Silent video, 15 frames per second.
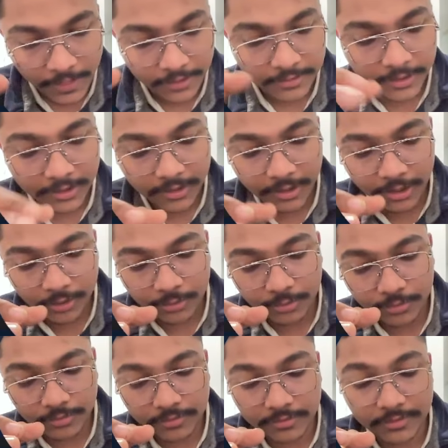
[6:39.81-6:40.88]
Then now
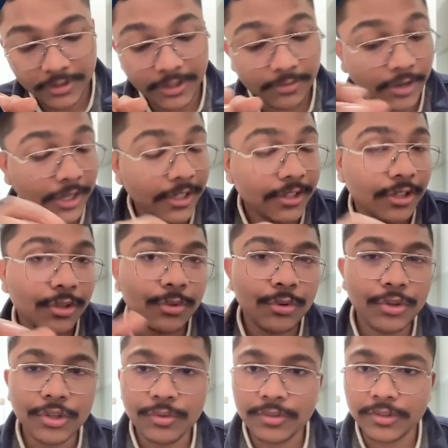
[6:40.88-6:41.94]
defining the core
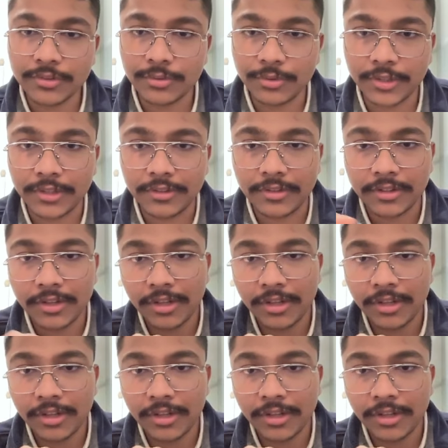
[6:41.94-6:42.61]
user stories.